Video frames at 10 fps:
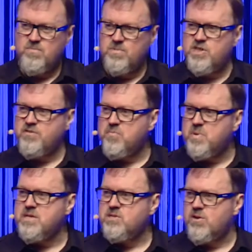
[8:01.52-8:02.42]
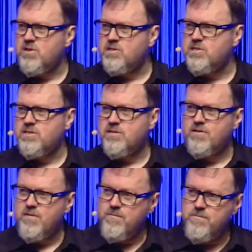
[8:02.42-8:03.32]
Jeff Bezos,
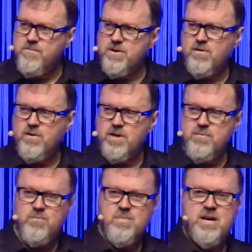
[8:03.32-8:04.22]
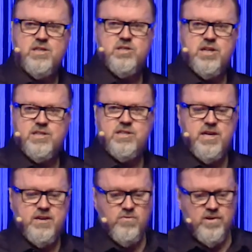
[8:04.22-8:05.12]
very much a
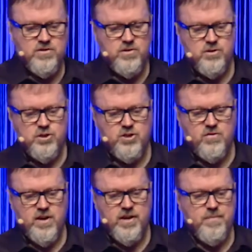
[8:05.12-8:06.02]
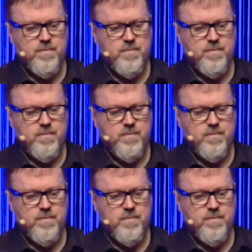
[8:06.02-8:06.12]
tech revolutionary.